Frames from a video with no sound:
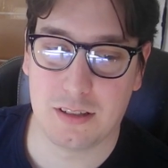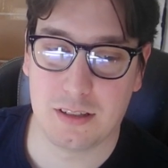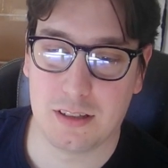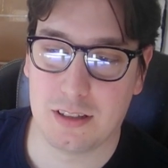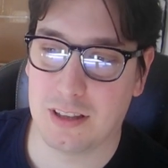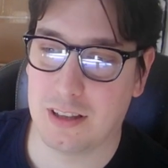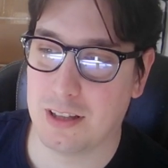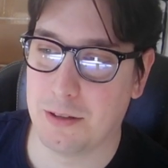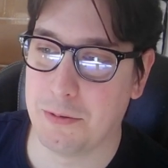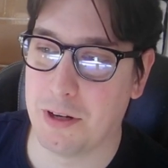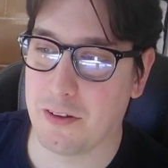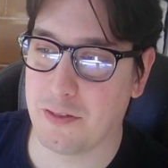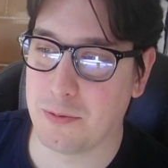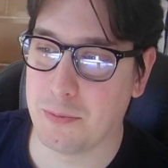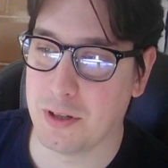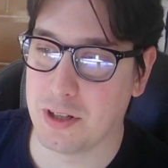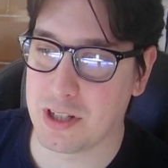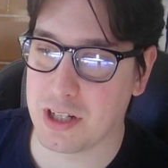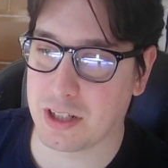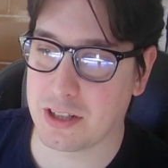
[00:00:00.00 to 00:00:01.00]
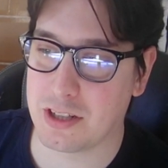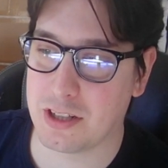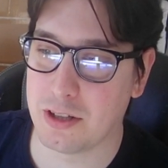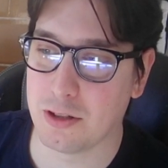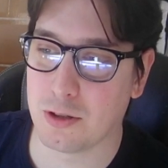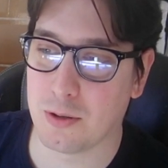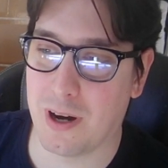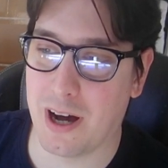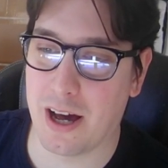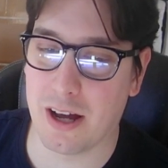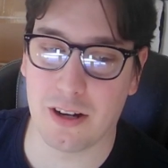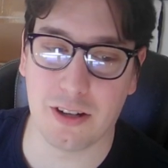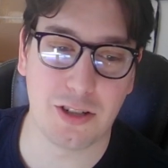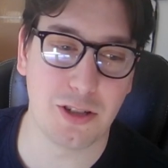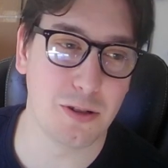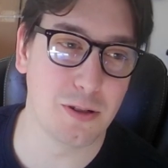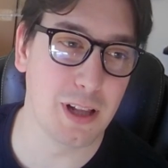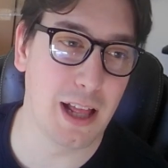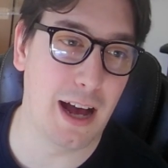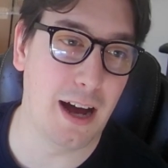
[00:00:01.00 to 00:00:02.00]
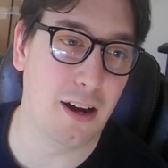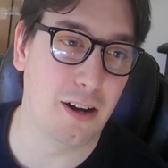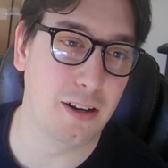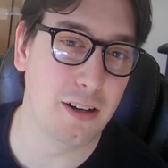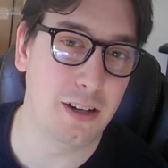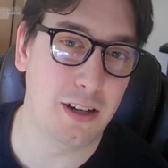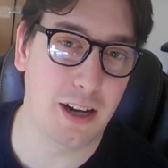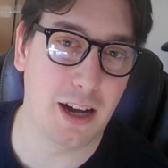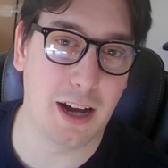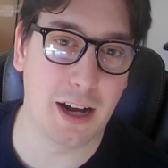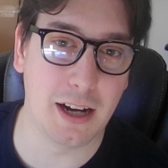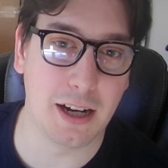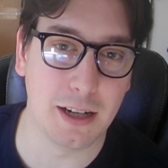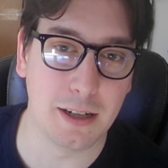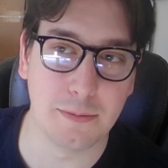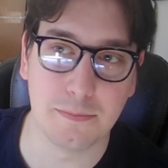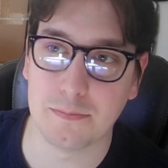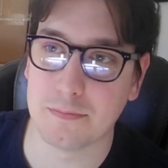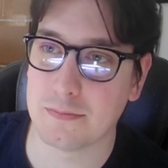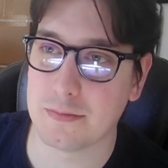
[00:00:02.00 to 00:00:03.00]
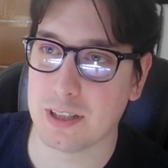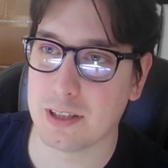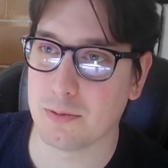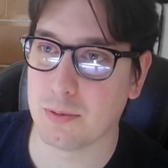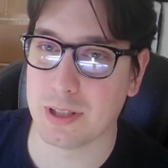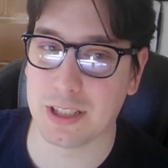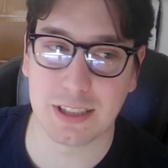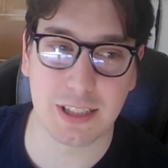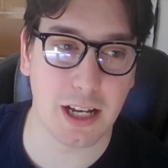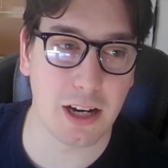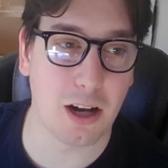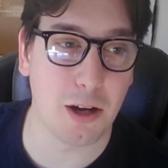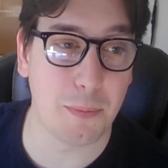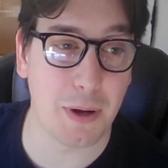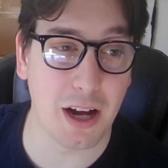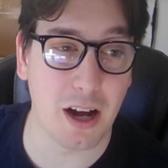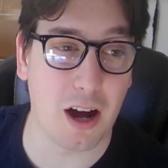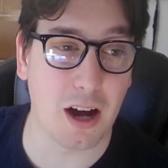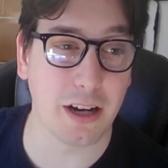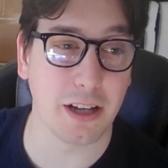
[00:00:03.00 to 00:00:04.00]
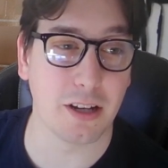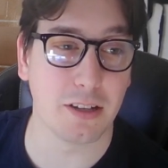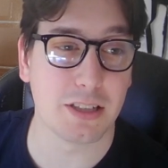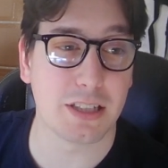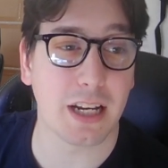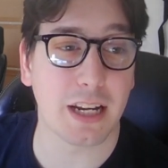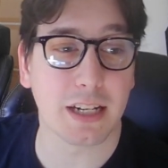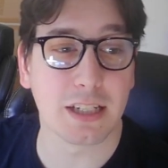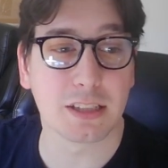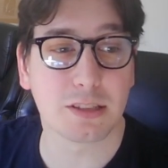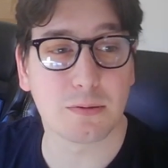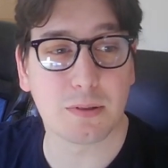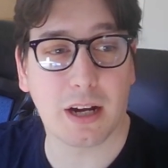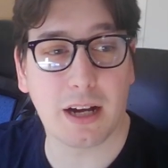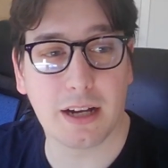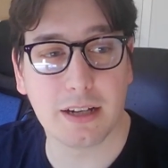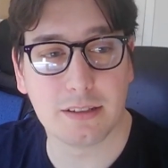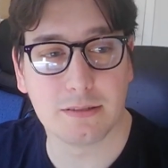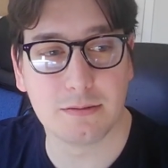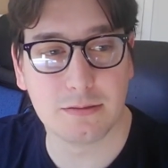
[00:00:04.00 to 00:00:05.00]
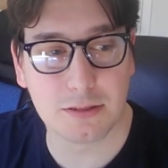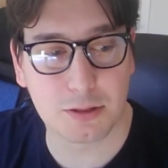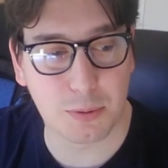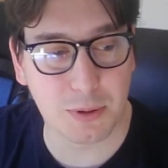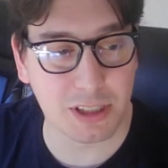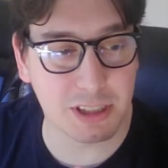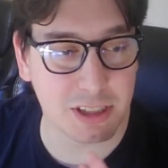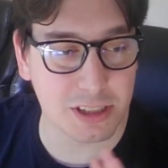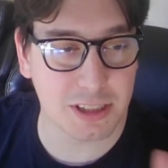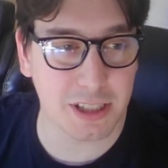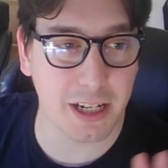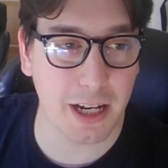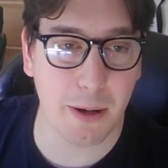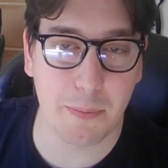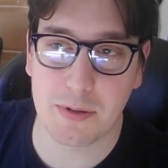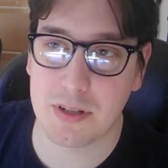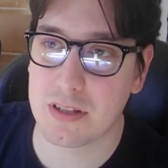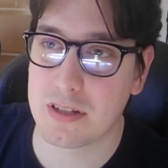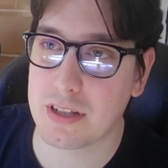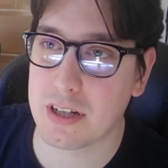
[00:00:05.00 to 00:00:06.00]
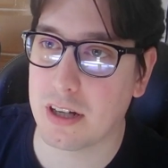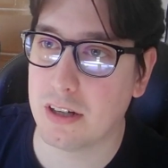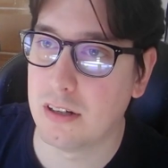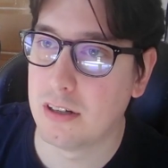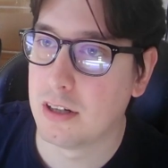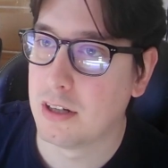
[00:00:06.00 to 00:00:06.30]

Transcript: Let me know if the music's too quiet or too loud. Reset all my audio settings when I switch the setups, so